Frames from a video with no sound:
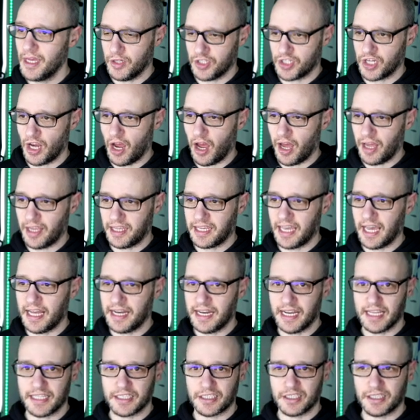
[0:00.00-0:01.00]
which
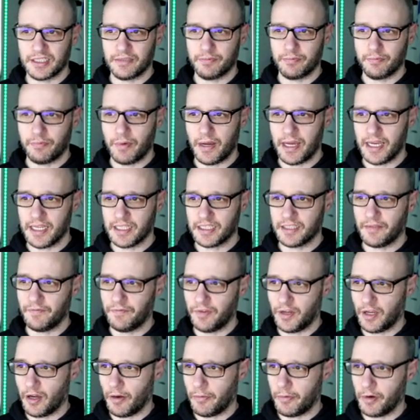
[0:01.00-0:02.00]
again, that's where
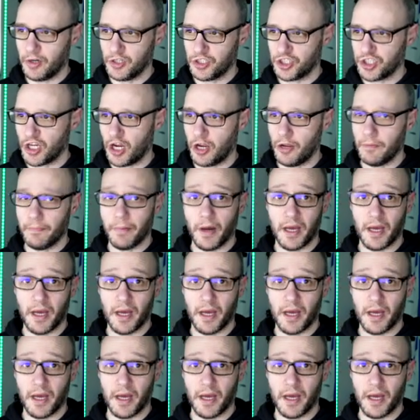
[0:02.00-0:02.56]
something I want to show.